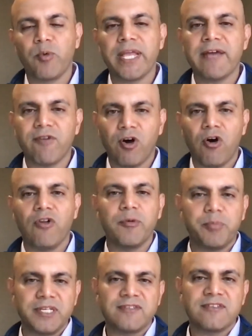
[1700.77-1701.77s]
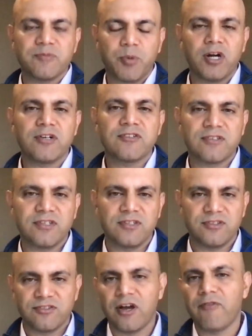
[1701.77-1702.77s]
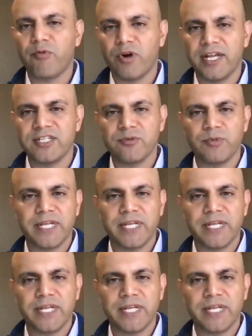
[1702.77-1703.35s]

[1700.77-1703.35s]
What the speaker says: We have all the pieces, parts to the software engine.